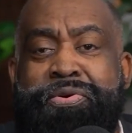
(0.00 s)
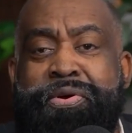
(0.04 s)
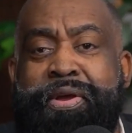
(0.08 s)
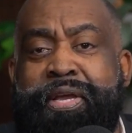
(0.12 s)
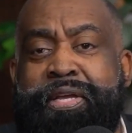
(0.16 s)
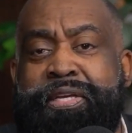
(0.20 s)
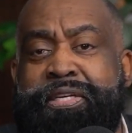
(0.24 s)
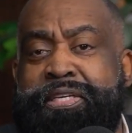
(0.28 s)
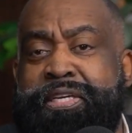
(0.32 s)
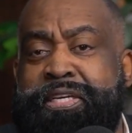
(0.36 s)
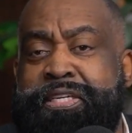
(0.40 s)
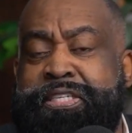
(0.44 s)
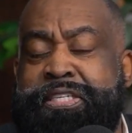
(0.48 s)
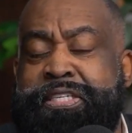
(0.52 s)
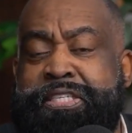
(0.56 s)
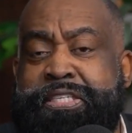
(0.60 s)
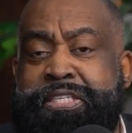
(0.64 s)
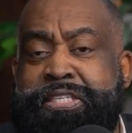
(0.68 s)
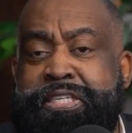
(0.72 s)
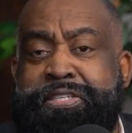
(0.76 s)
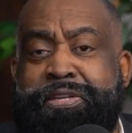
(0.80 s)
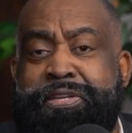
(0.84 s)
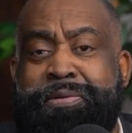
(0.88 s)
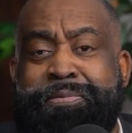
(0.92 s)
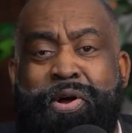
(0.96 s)
is a
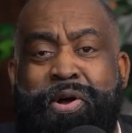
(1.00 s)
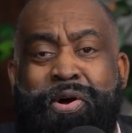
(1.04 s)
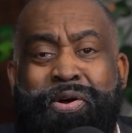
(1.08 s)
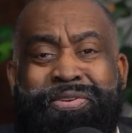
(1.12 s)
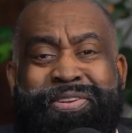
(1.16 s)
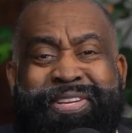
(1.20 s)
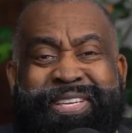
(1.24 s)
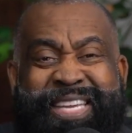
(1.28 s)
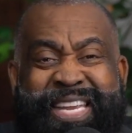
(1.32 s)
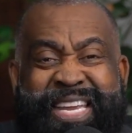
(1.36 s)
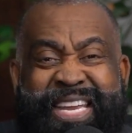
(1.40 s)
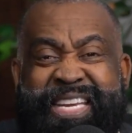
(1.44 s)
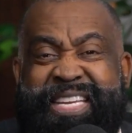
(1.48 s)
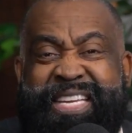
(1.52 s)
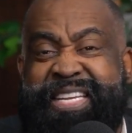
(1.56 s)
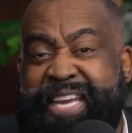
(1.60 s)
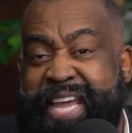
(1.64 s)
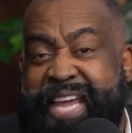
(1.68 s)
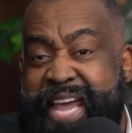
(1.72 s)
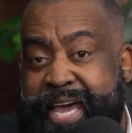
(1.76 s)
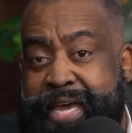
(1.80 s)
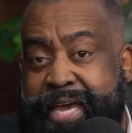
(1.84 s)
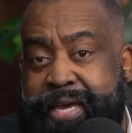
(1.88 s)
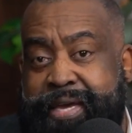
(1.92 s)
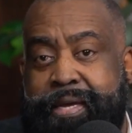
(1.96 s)
system called
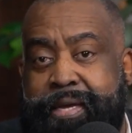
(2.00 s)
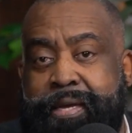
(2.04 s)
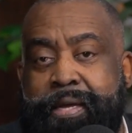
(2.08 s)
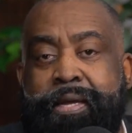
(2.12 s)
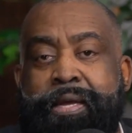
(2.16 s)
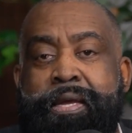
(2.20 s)
DTEC.